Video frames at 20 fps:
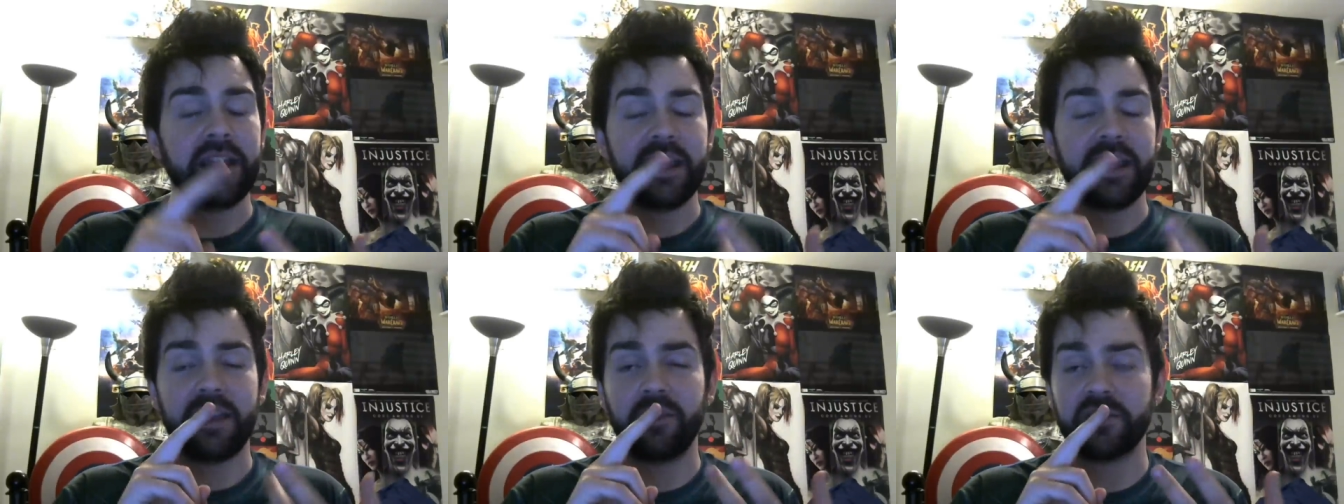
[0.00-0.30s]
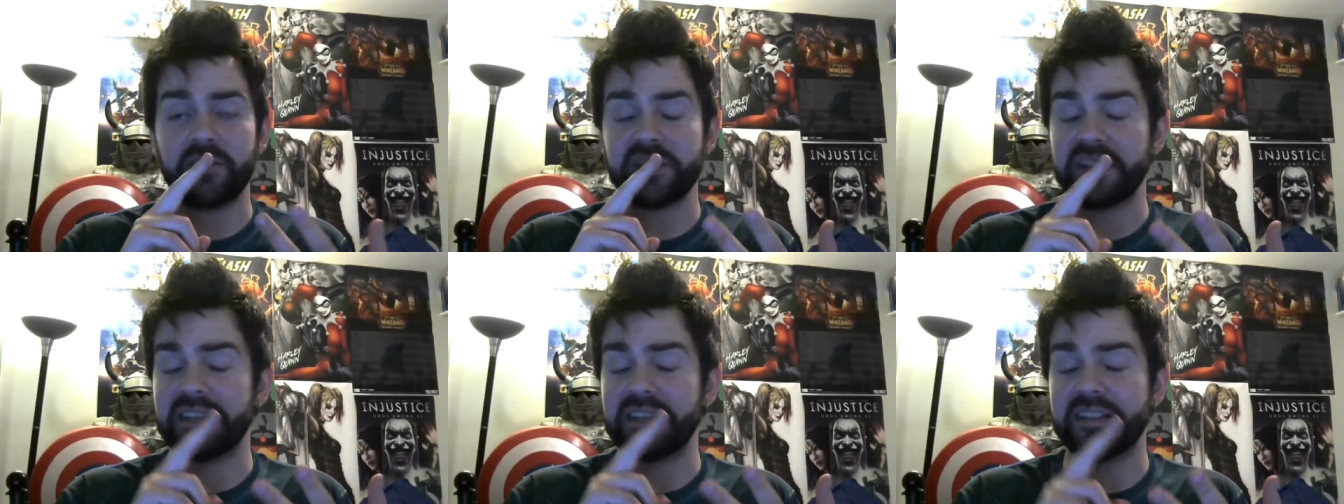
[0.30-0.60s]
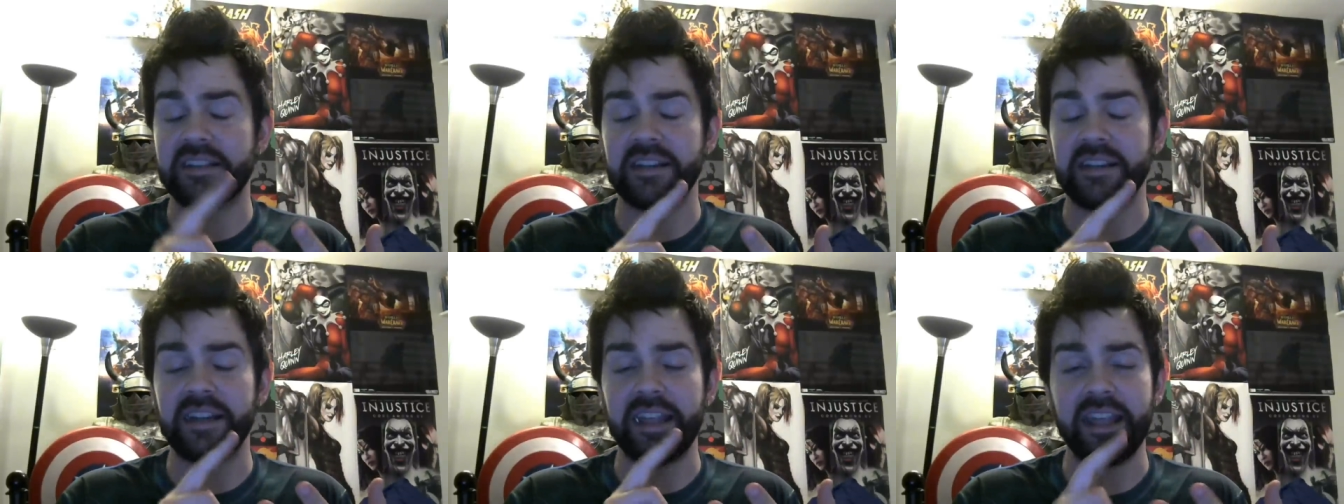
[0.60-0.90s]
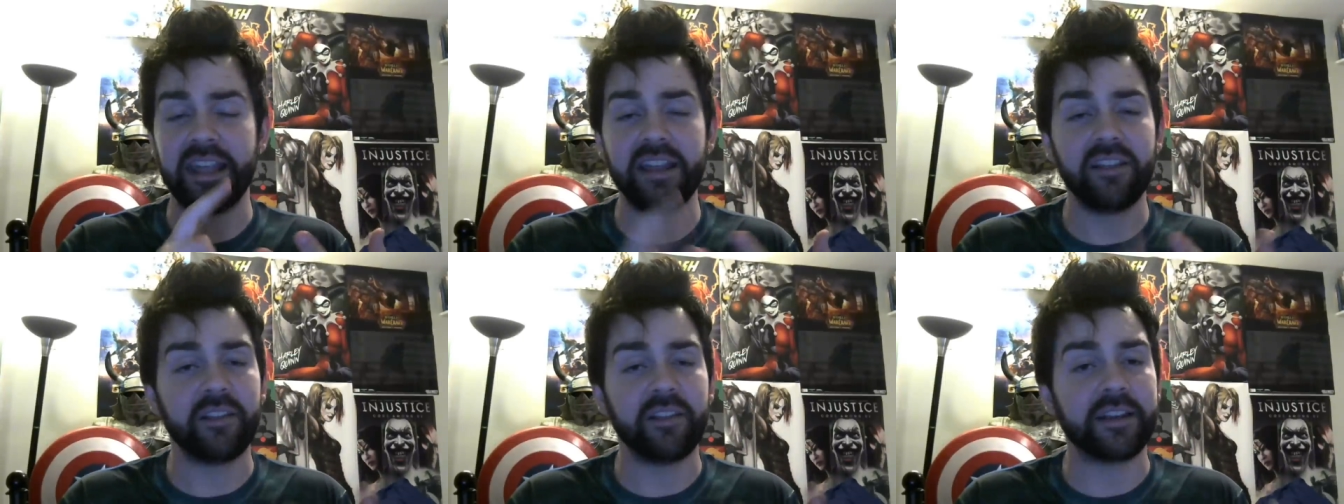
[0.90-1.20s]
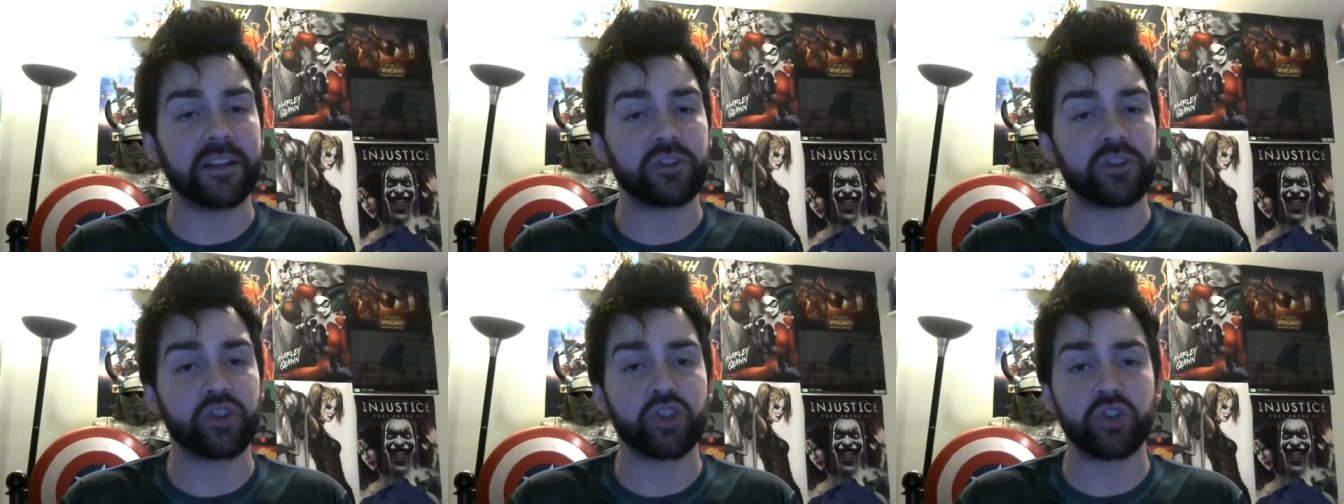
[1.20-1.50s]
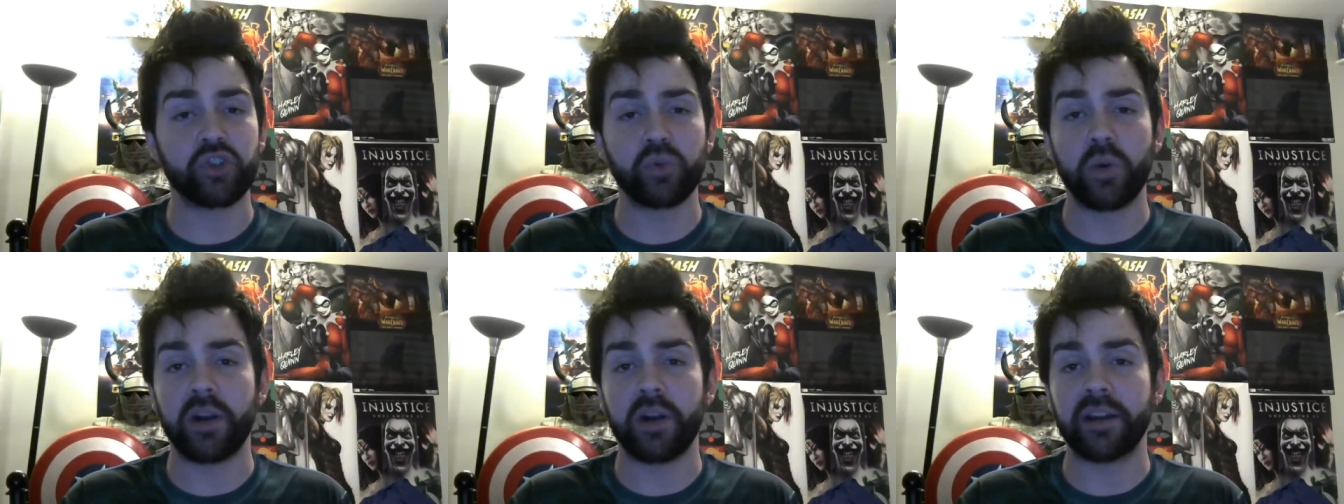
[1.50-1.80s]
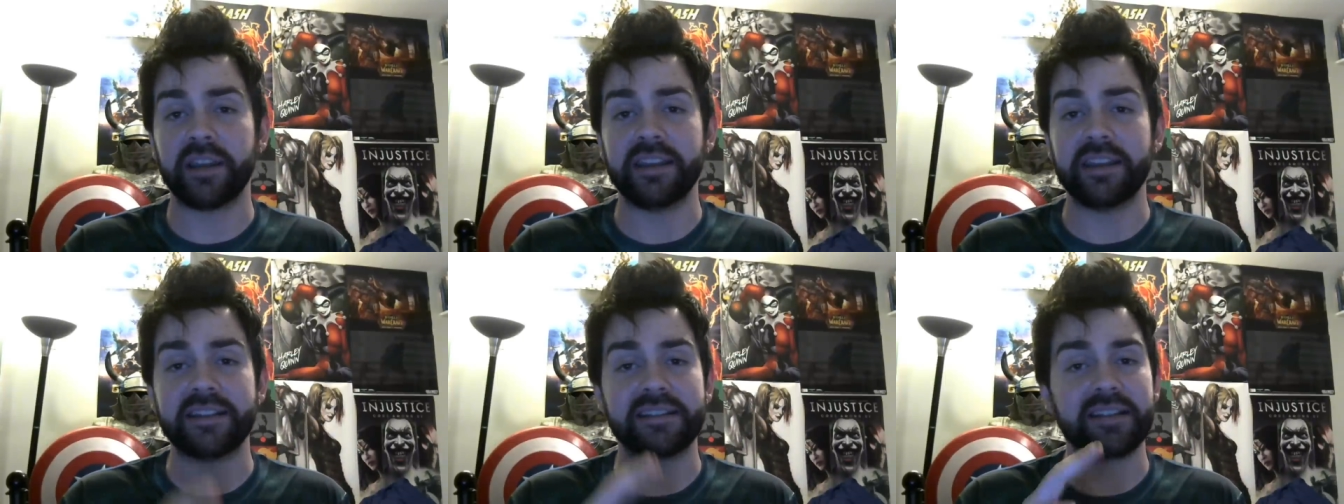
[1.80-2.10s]
He looks like he's going to hit like a
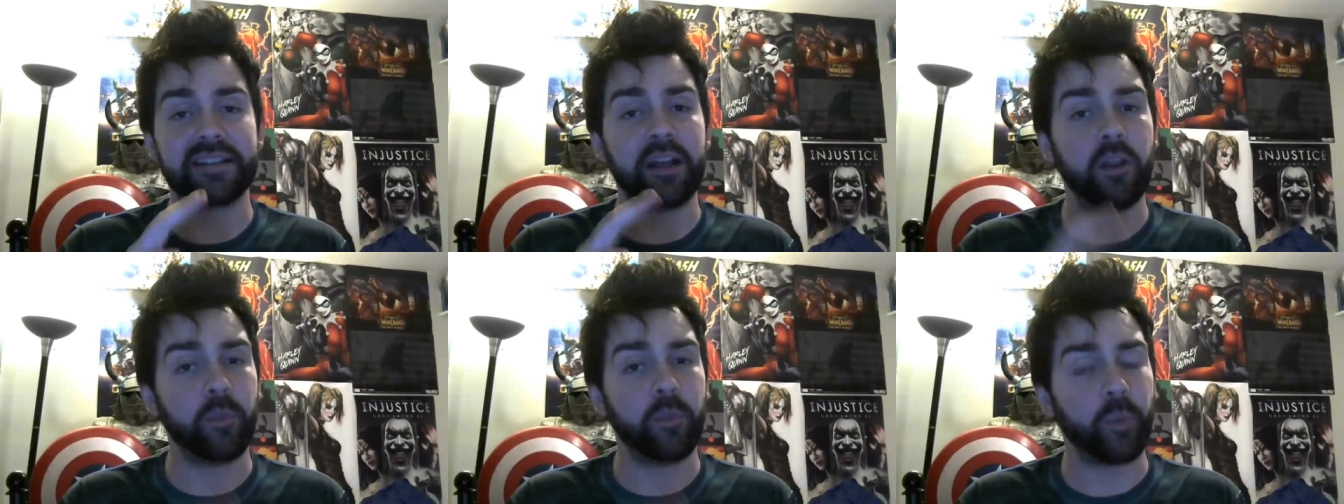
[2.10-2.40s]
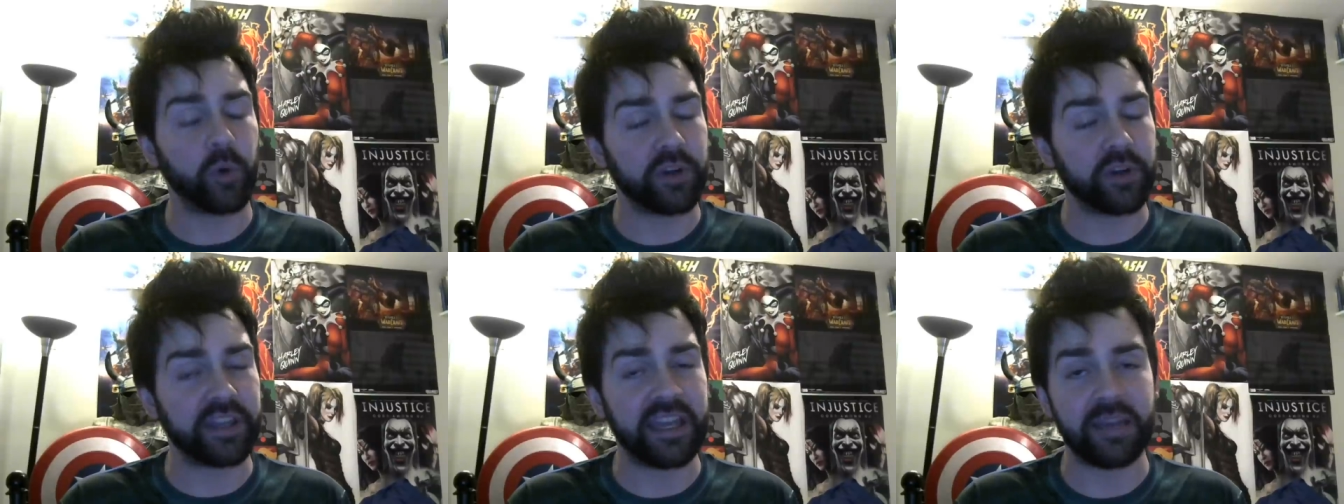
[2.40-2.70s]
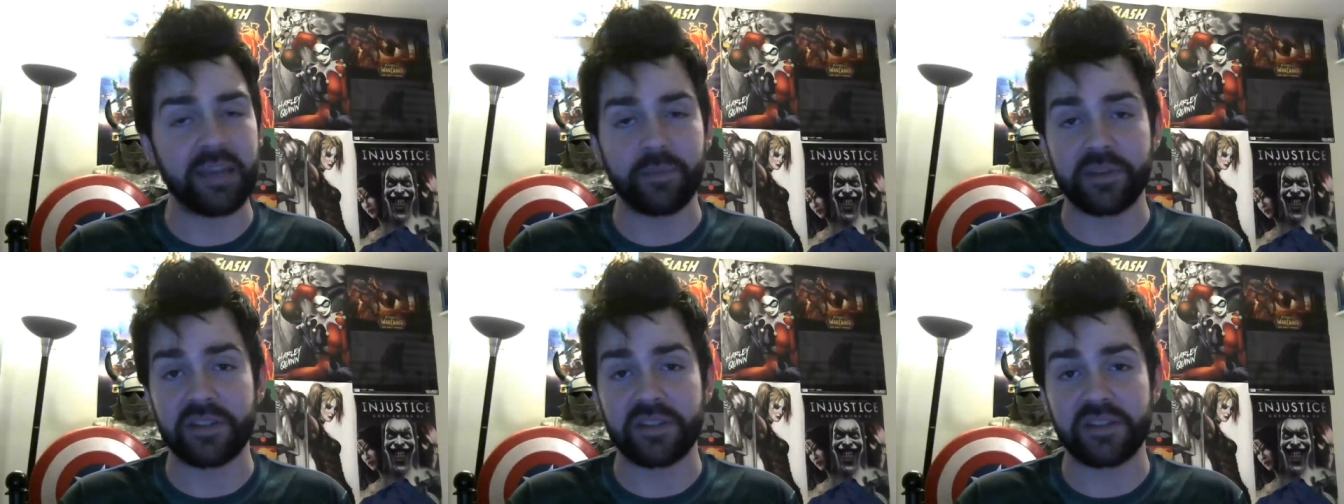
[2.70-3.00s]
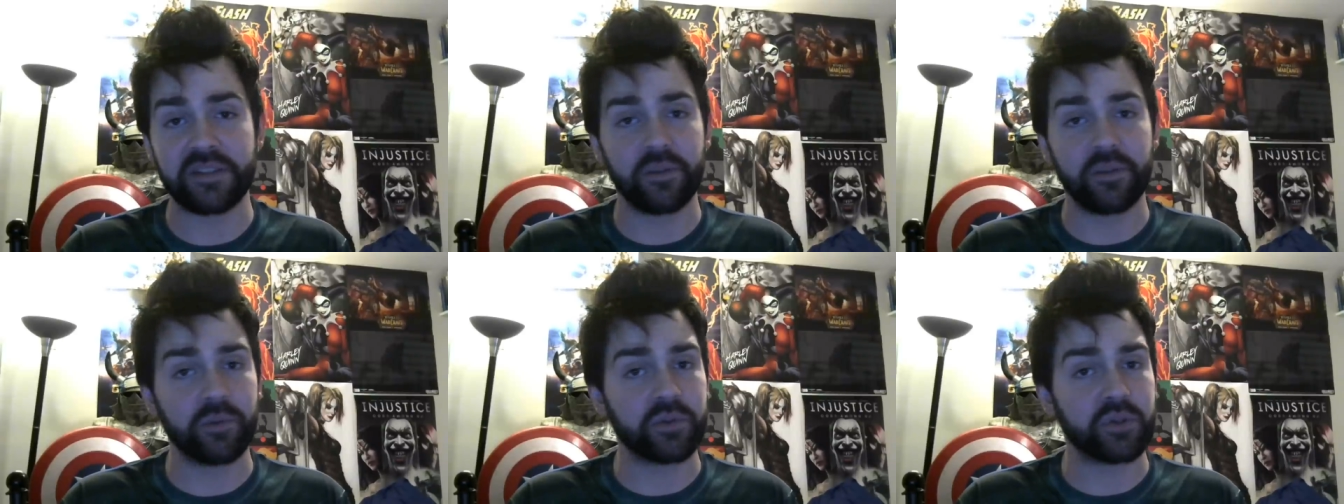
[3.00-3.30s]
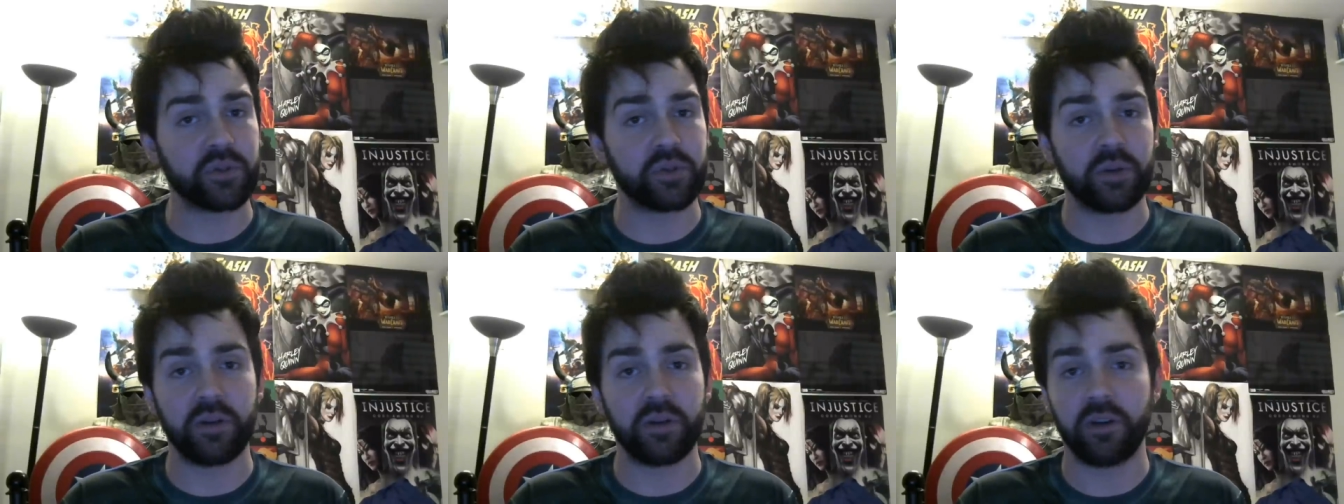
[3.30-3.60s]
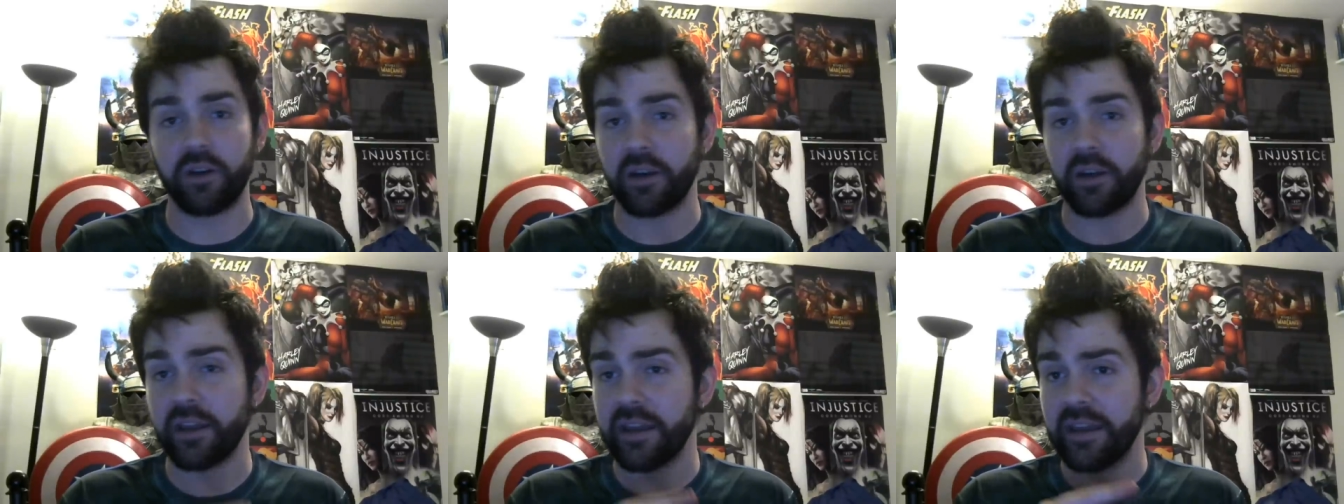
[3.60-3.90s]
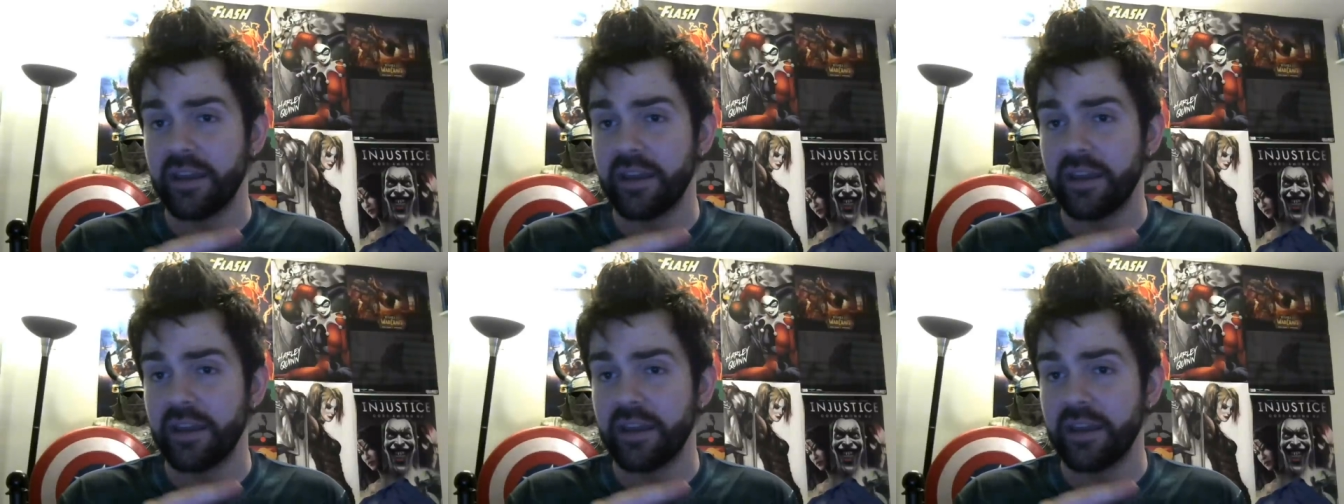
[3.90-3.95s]
truck. His teleport game is still strong.